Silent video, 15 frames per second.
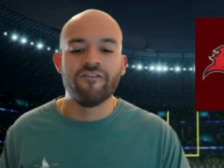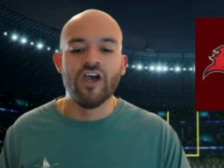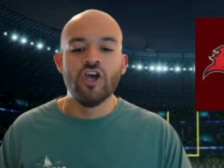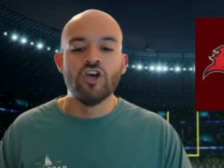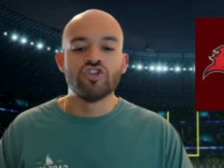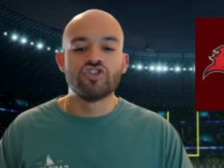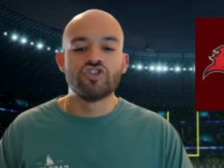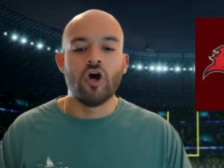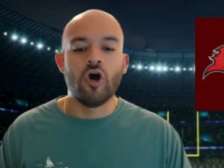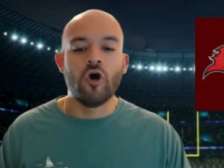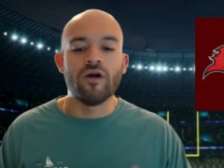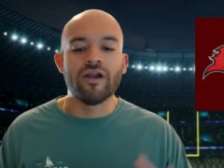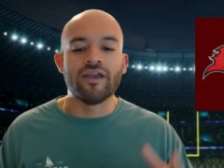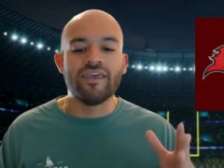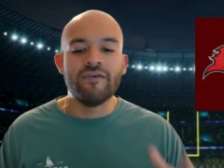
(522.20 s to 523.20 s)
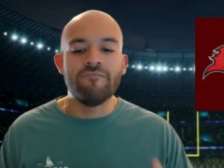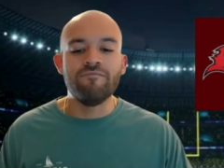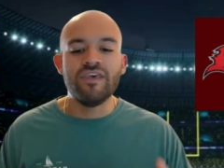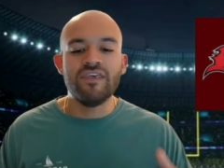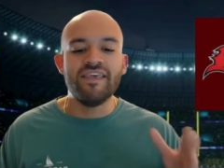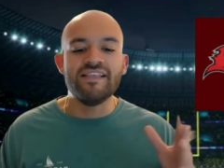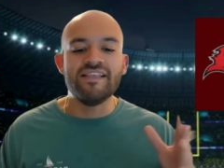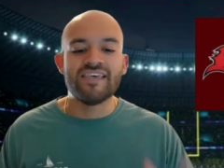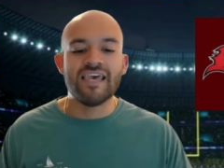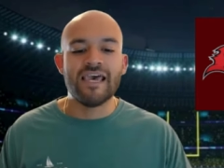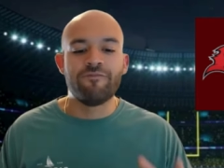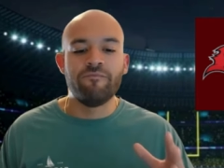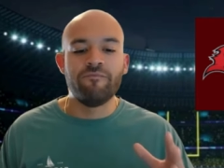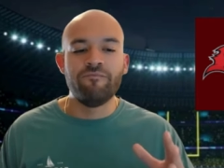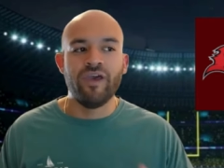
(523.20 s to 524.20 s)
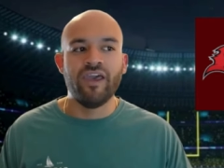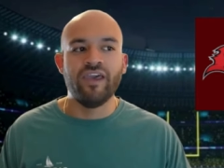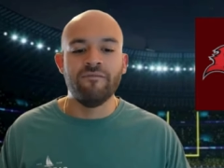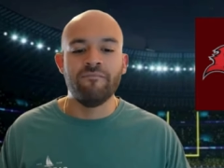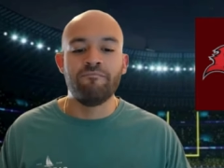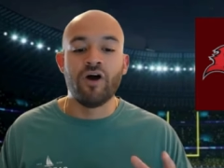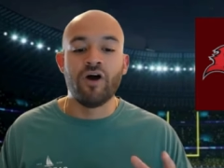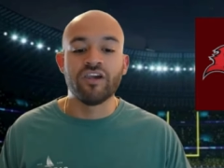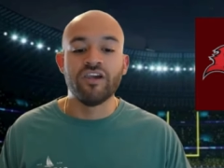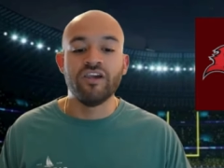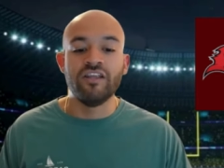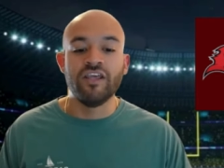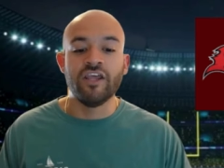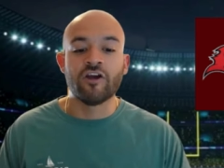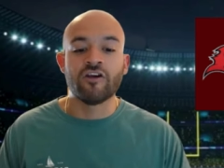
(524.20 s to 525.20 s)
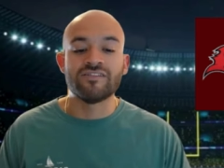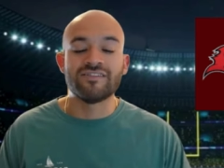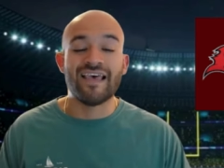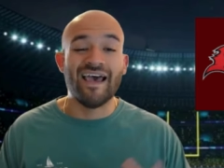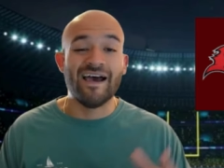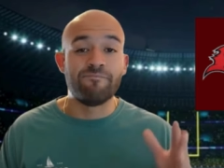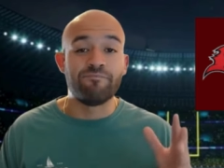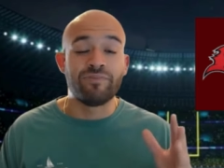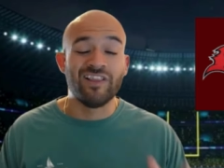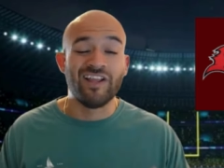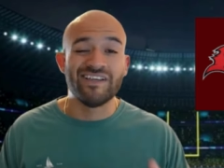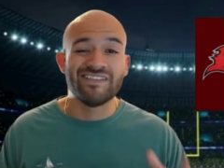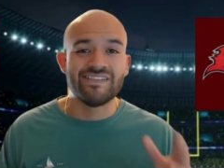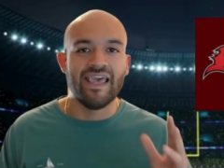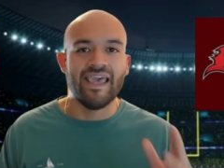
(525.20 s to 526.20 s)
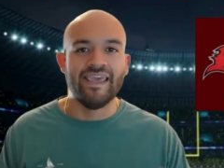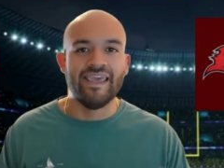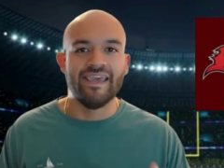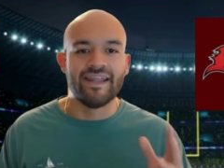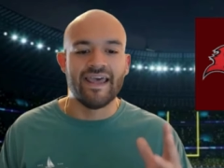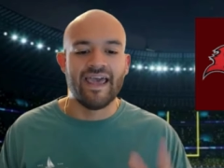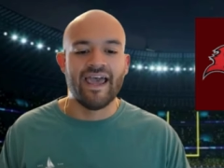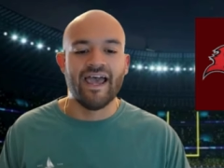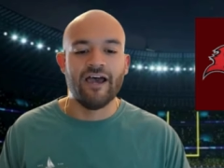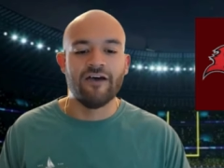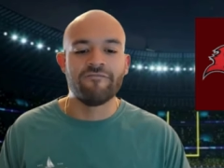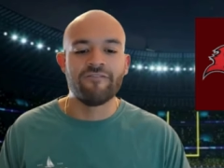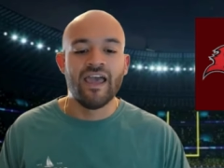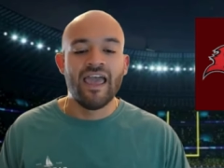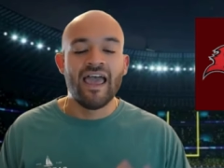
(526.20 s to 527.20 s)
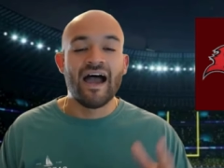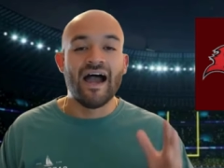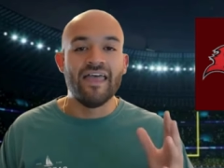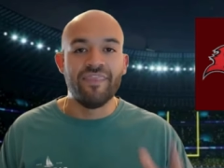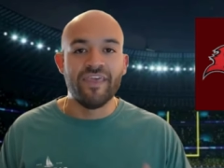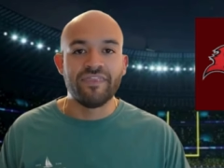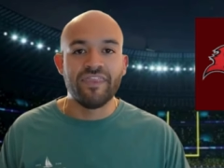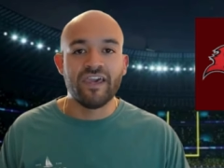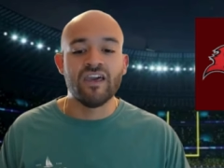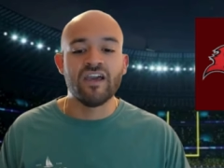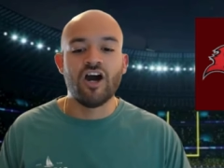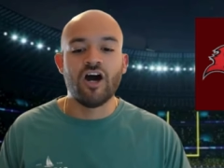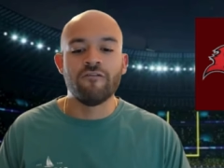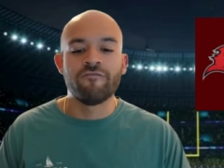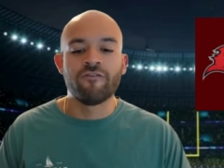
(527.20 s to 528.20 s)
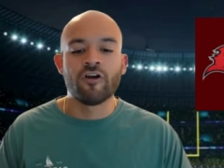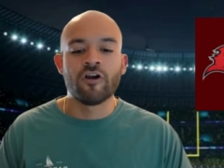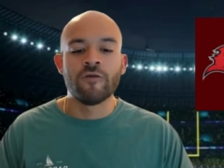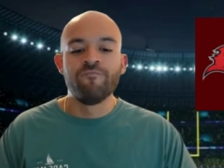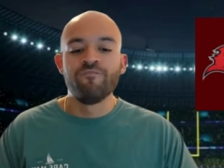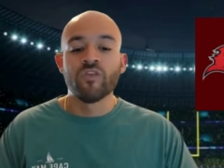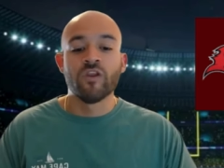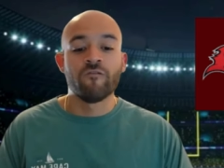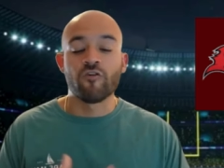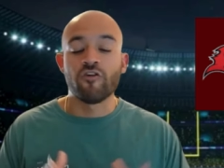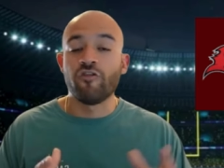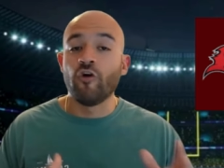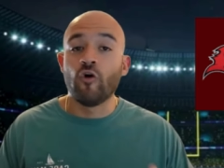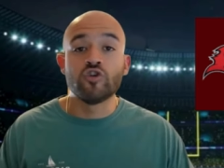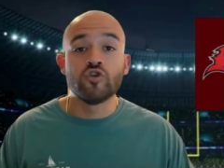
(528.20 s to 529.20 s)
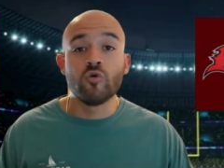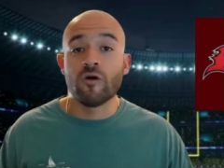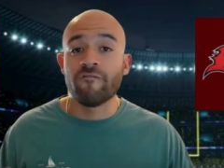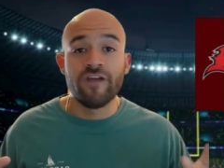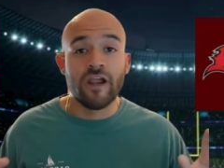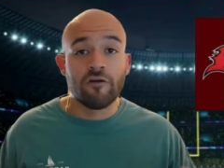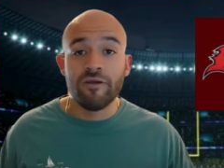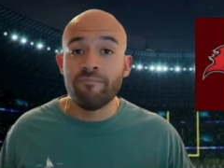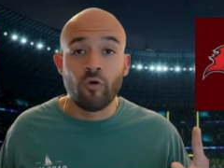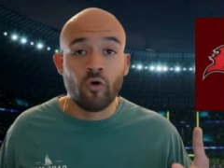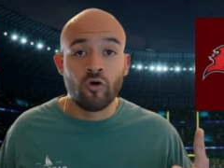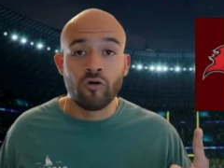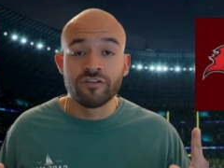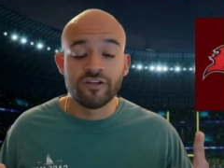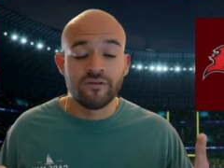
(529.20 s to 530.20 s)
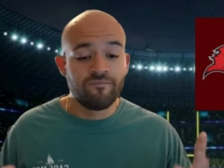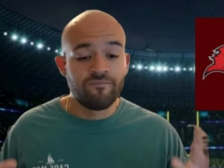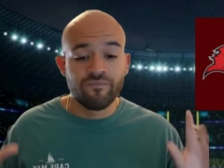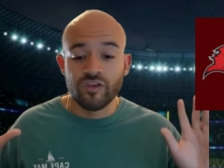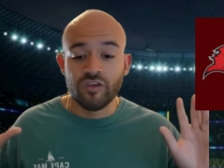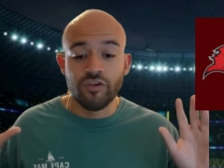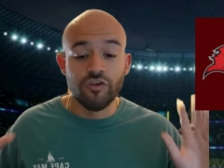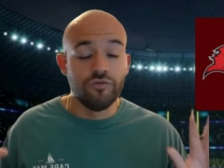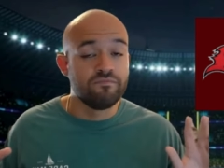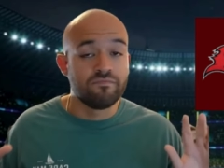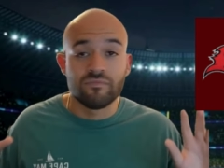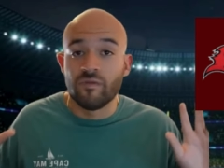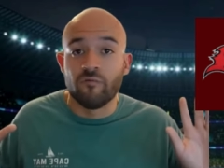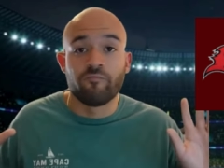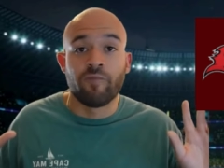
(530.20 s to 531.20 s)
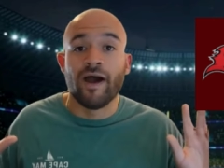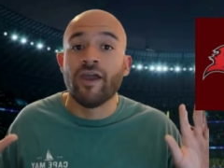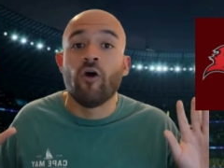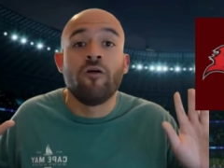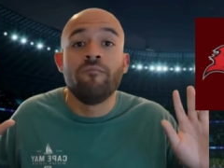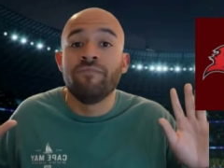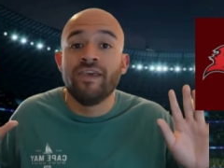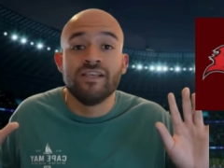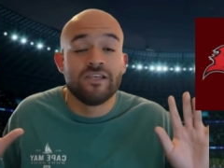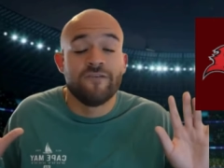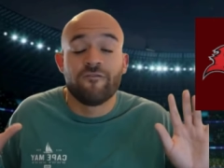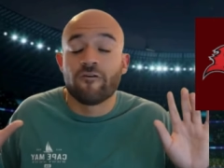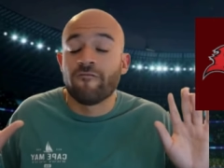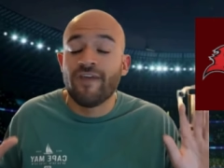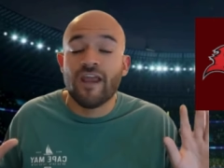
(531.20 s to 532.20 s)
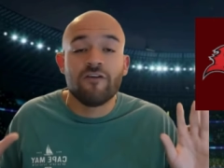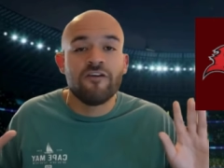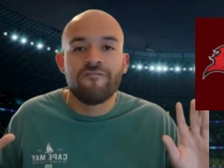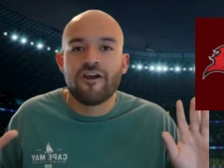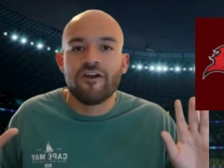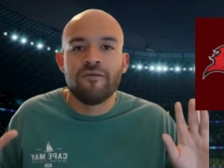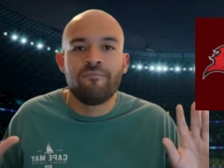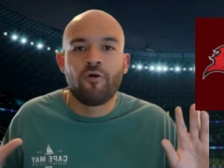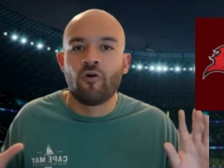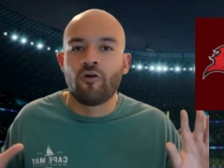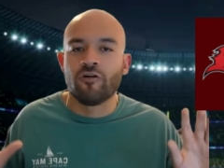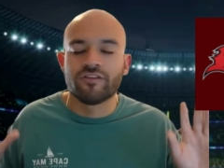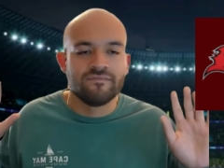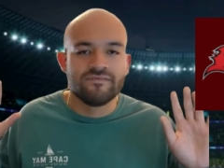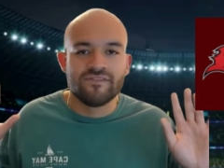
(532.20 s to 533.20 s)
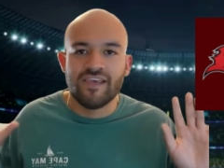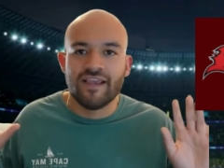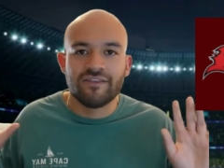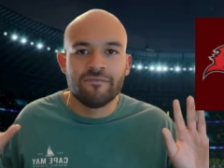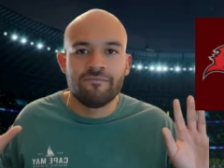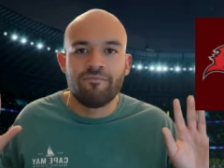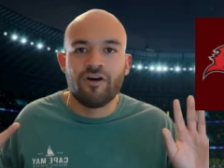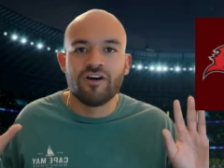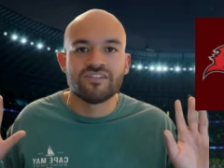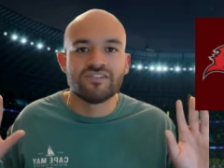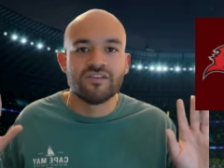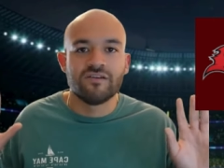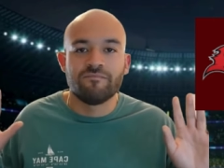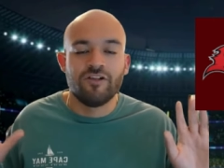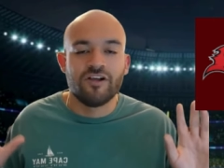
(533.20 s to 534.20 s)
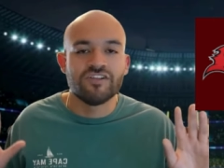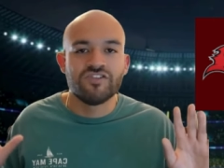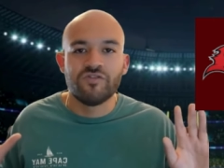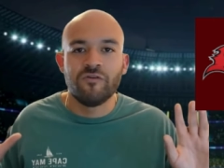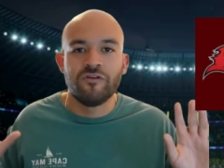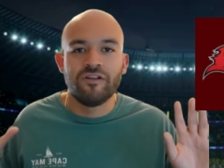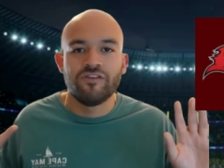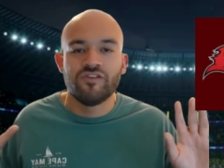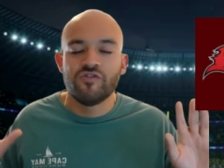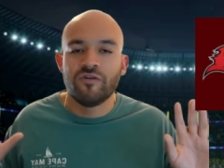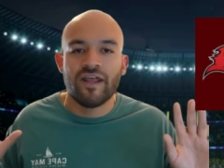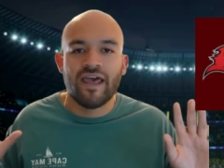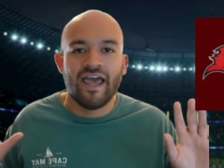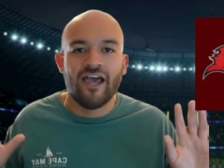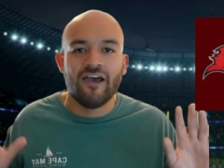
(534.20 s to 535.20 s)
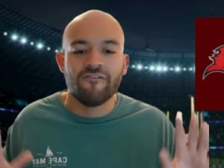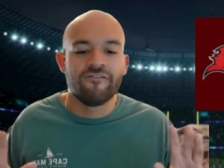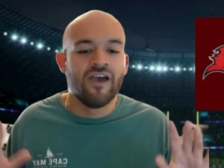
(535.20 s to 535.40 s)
So give me the Tampa Bay Buccaneers at +8.5. I think they can cover. For those who are very bold, by all means, if you're very, very bold, take the Bucs +2.5.